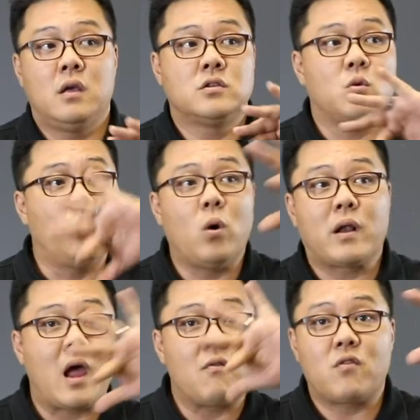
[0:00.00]
So
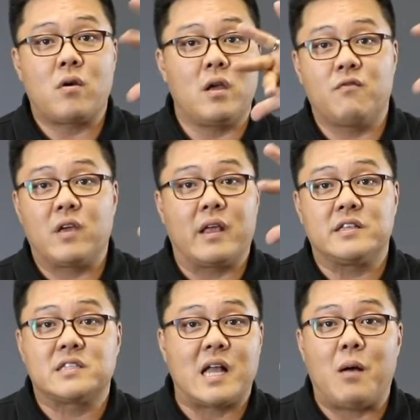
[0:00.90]
whatever, if it
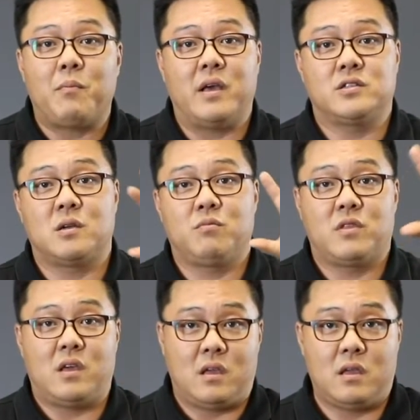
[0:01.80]
gets stopped by
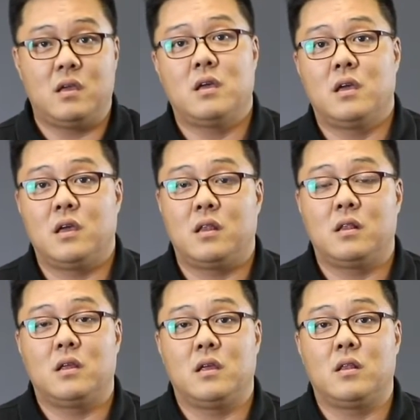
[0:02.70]
something
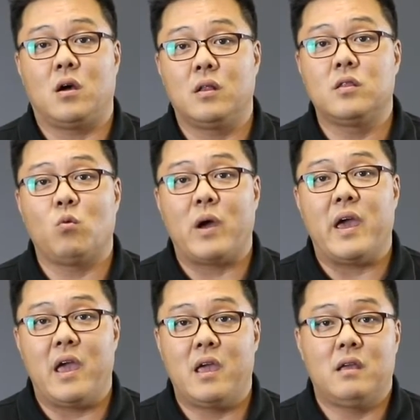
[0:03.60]
on the
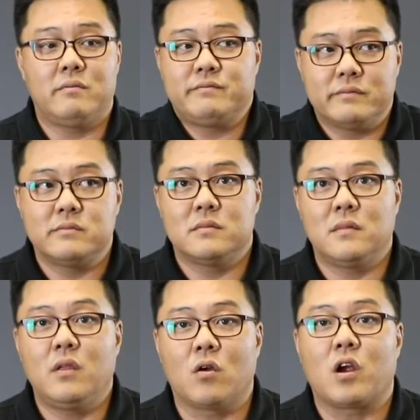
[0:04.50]
way,
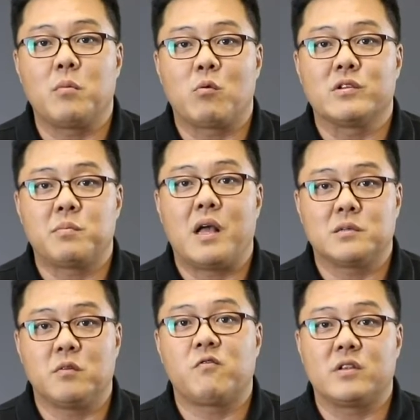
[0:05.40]
you're going to be
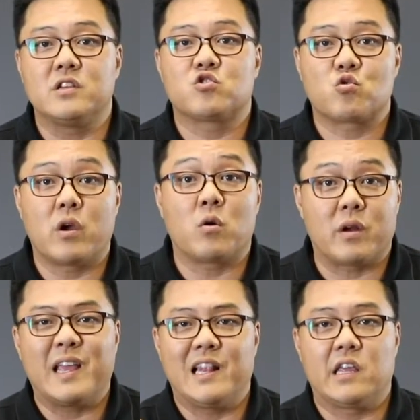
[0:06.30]
responsible for destroying or
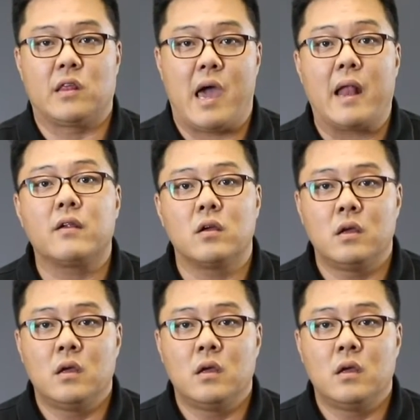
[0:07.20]
killing that.